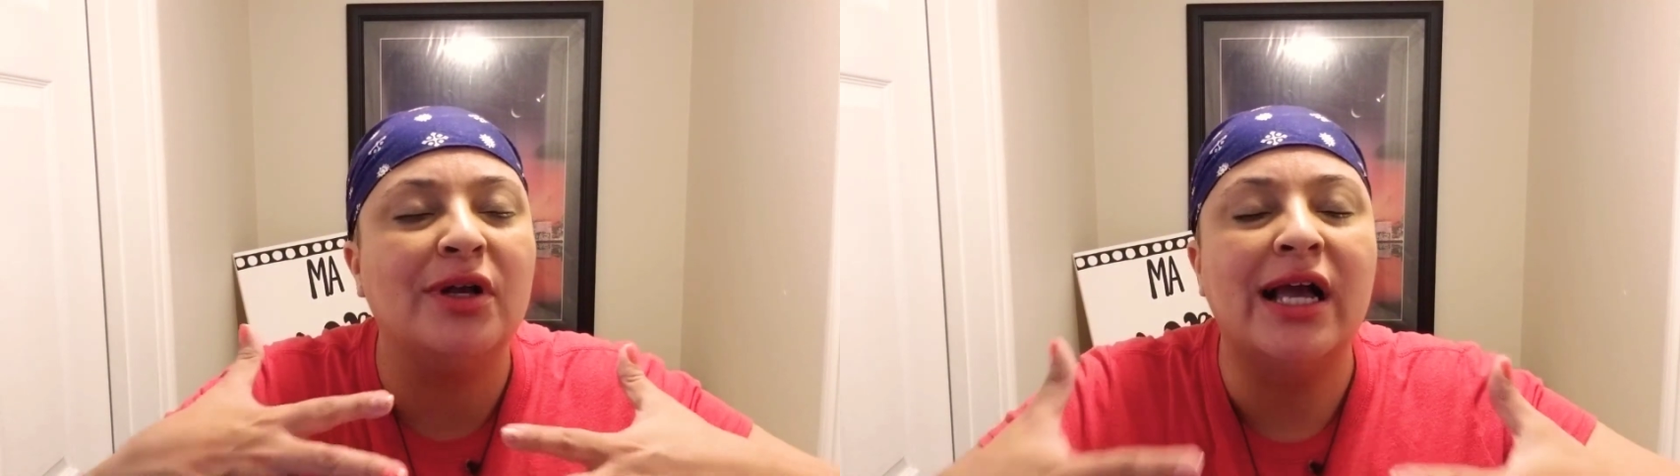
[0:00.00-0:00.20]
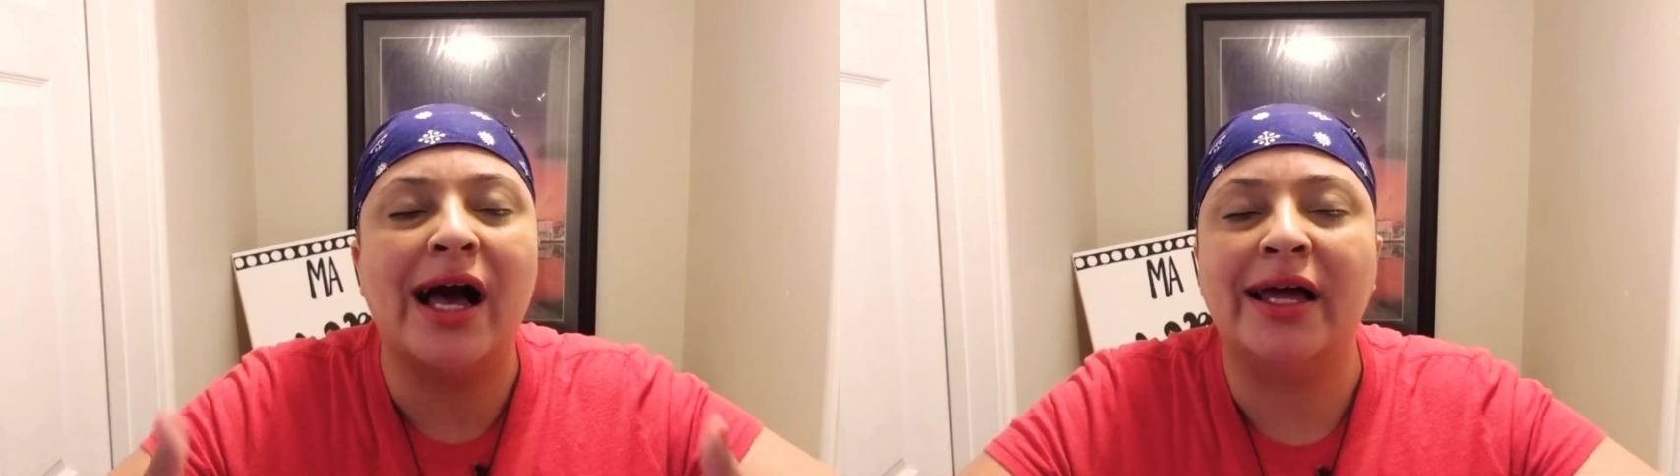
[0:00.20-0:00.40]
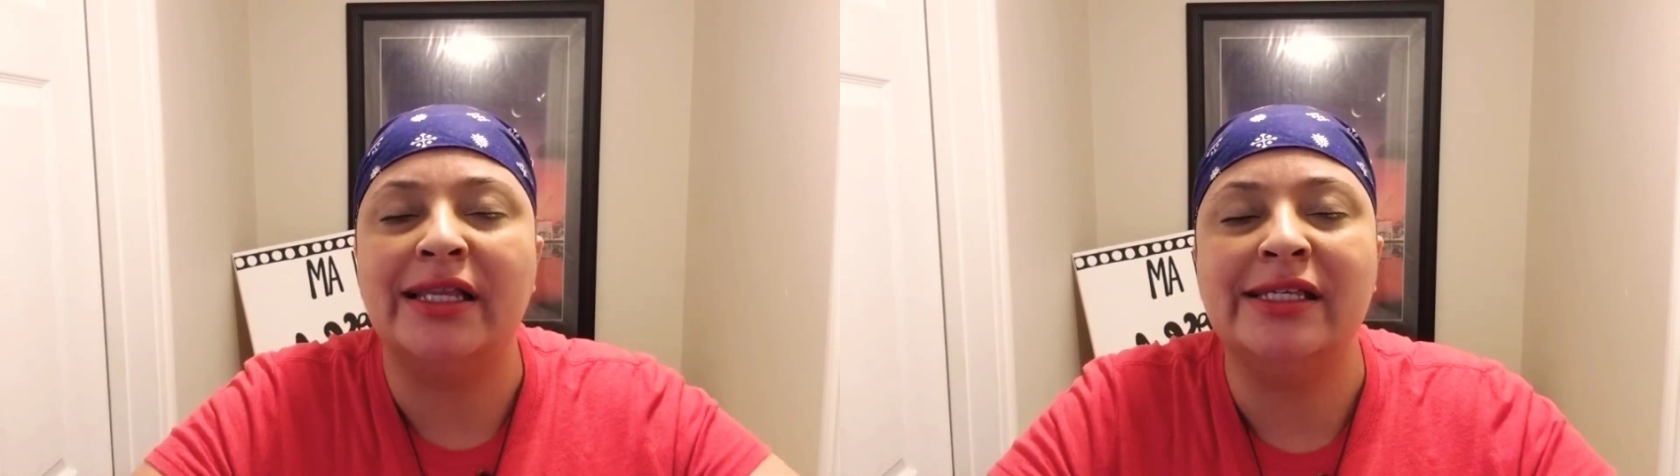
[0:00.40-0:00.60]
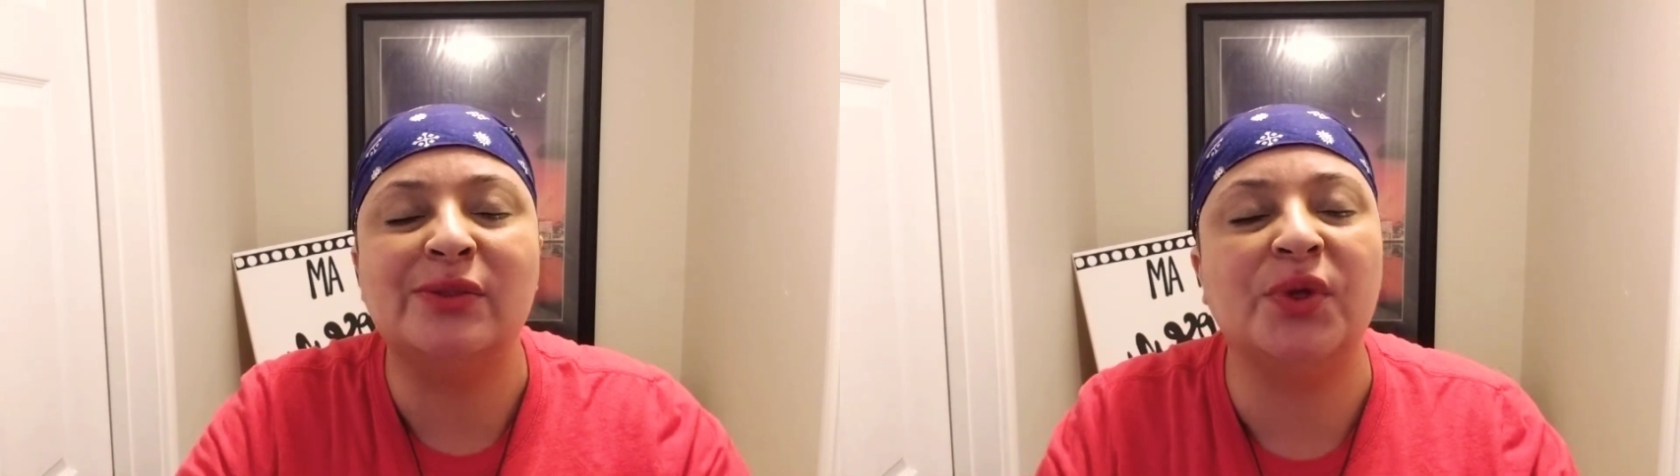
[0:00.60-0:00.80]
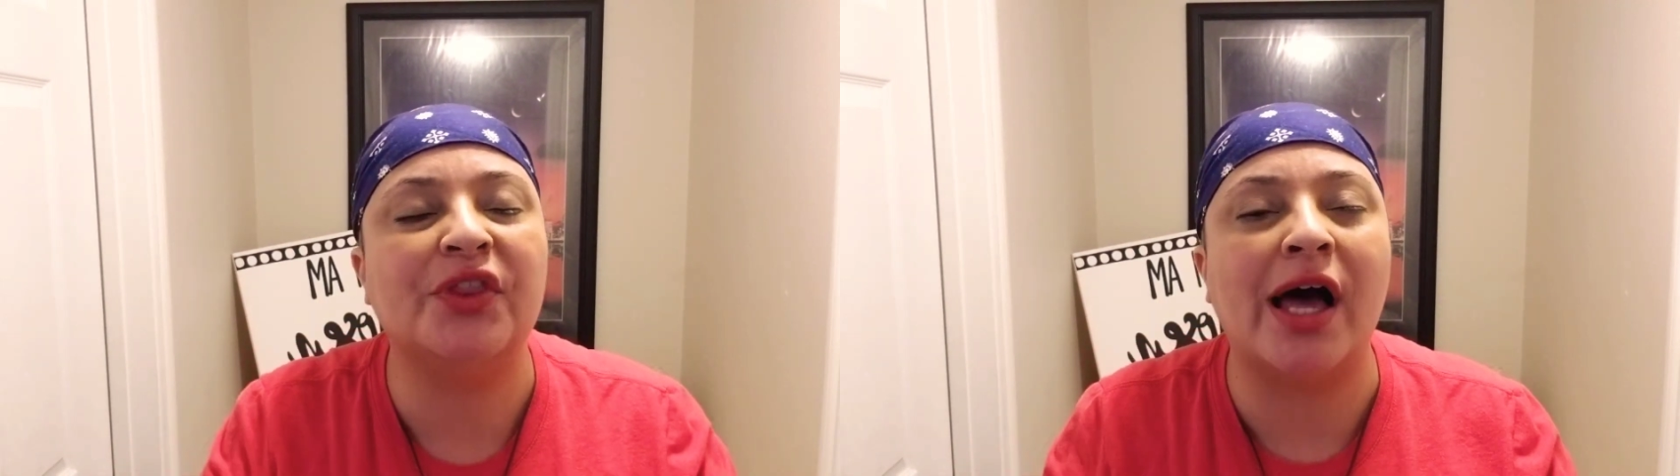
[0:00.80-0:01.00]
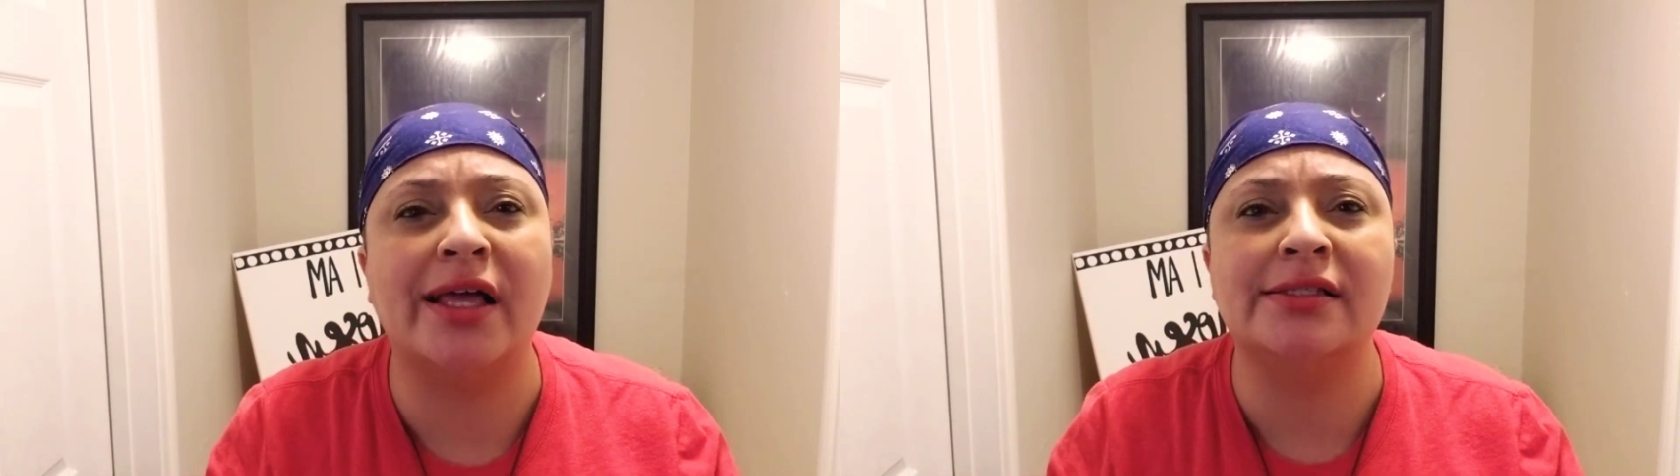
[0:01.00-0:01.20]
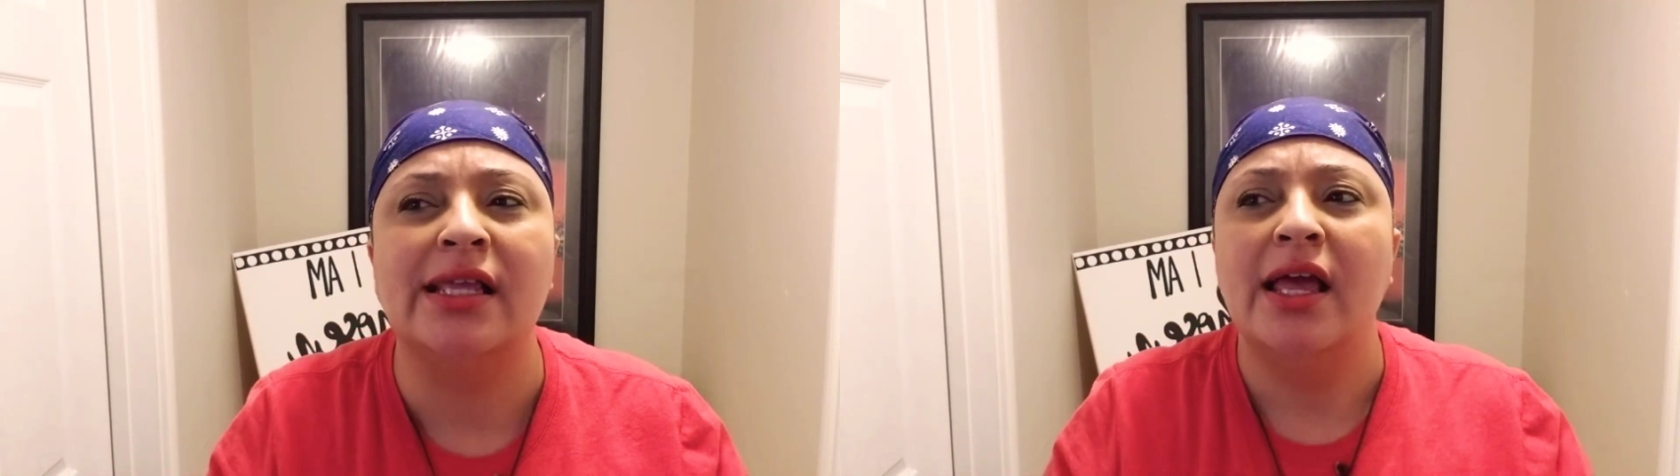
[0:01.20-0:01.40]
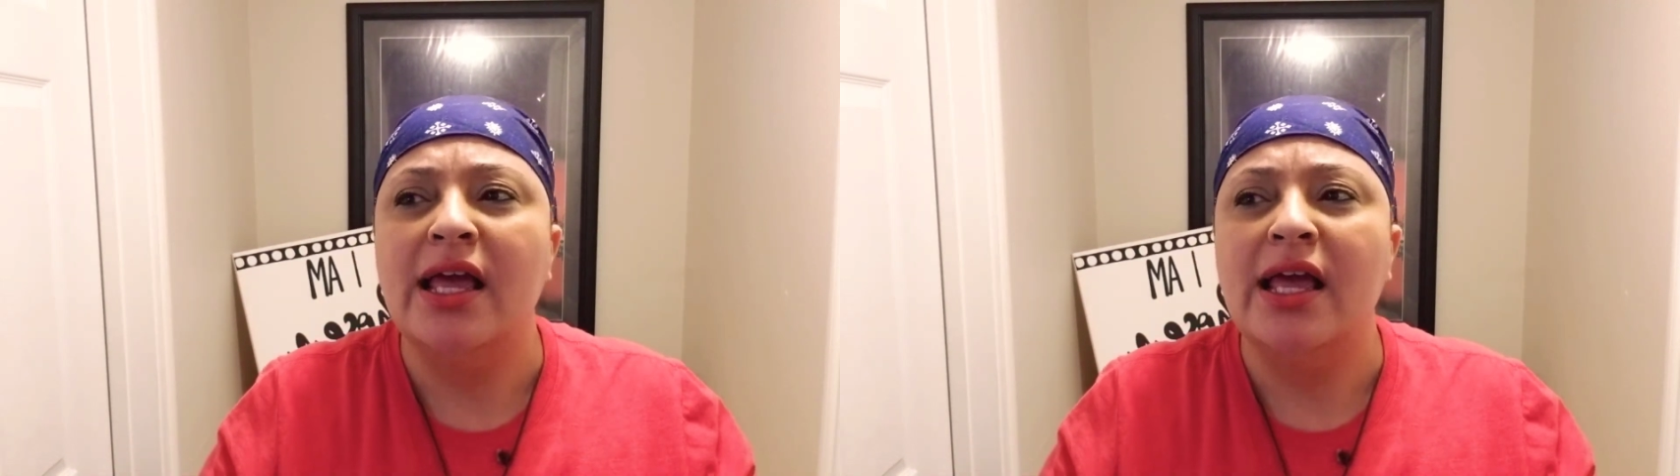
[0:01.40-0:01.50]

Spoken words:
God is with us.